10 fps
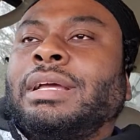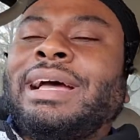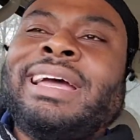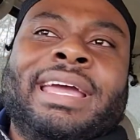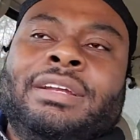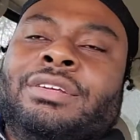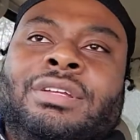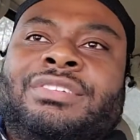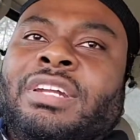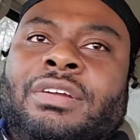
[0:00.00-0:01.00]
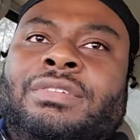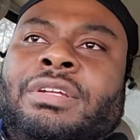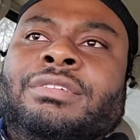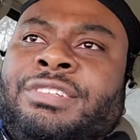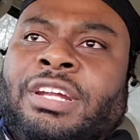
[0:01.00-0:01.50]
I hate to insult,
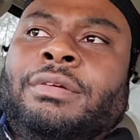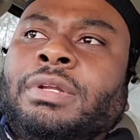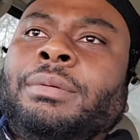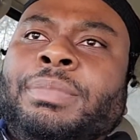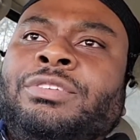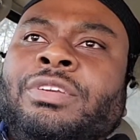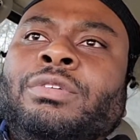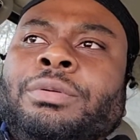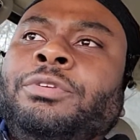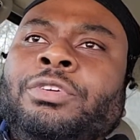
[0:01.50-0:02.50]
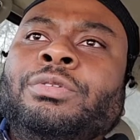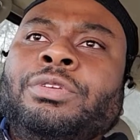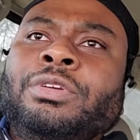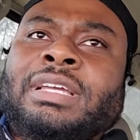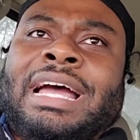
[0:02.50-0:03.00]
insult them, but you you
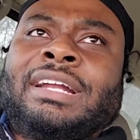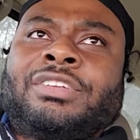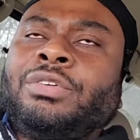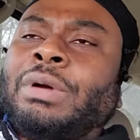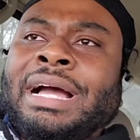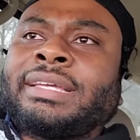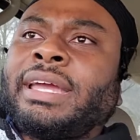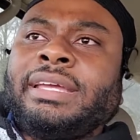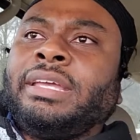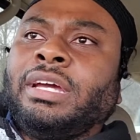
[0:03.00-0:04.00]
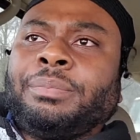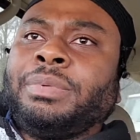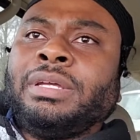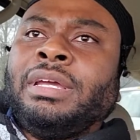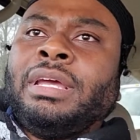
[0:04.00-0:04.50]
you got to. I can't help
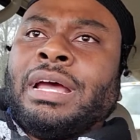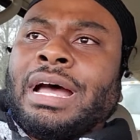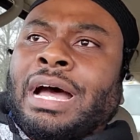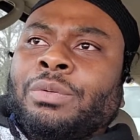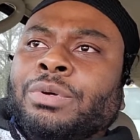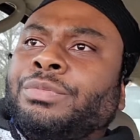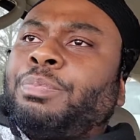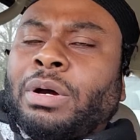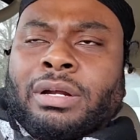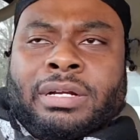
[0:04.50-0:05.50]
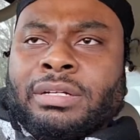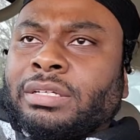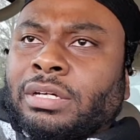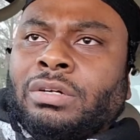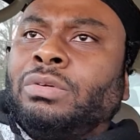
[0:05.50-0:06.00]
it. I was part of the
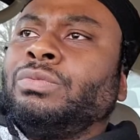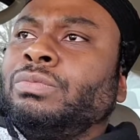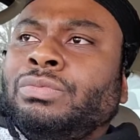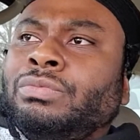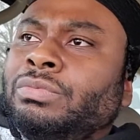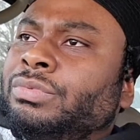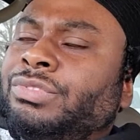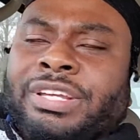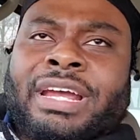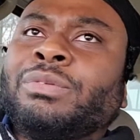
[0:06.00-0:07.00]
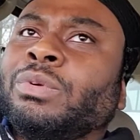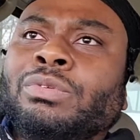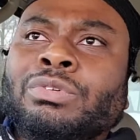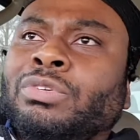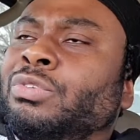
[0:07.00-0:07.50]
goon chat
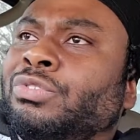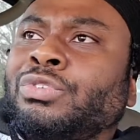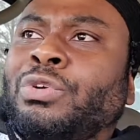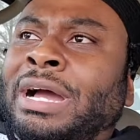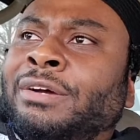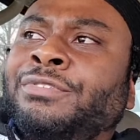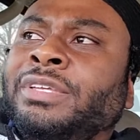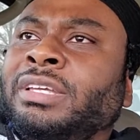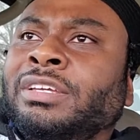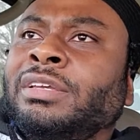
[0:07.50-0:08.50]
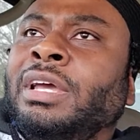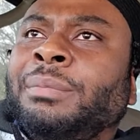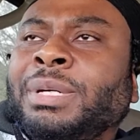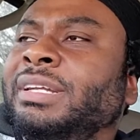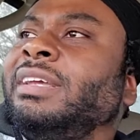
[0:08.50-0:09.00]
room goon squad for years,
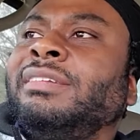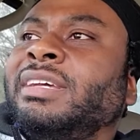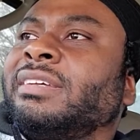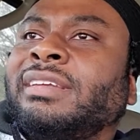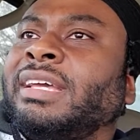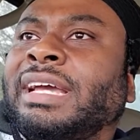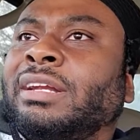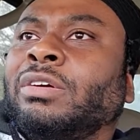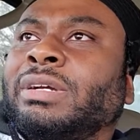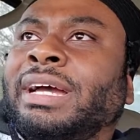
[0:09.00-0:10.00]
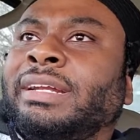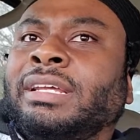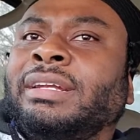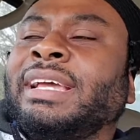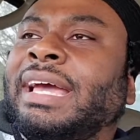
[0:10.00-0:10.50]
but these niggas ain't got no
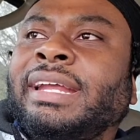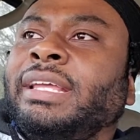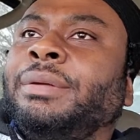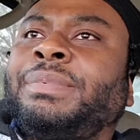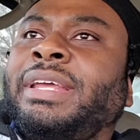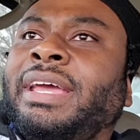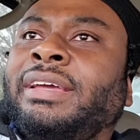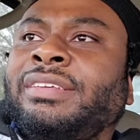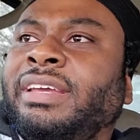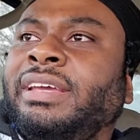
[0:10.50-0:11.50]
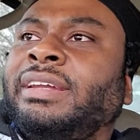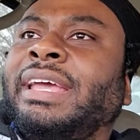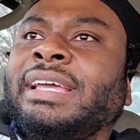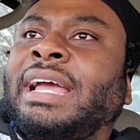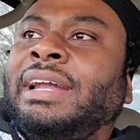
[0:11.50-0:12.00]
goddamn. They got an empty ass head. They
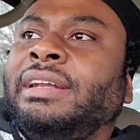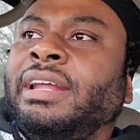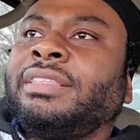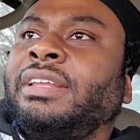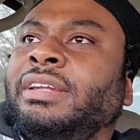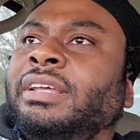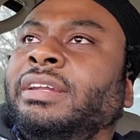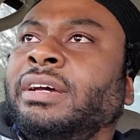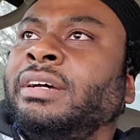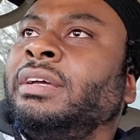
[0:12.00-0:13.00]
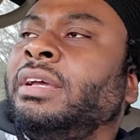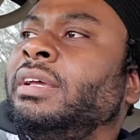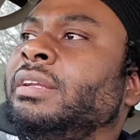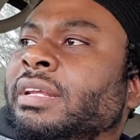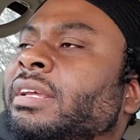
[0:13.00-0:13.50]
ain't got nothing in there.
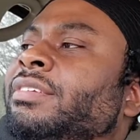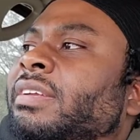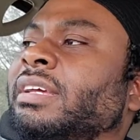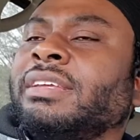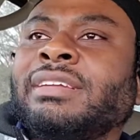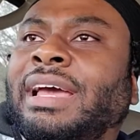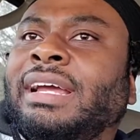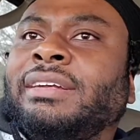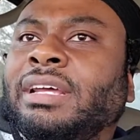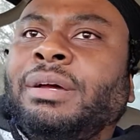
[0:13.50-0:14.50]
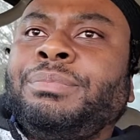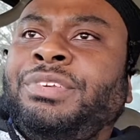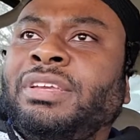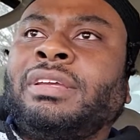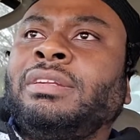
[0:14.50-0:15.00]
These niggas like dumb
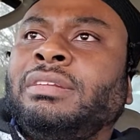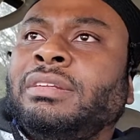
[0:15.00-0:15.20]
shit.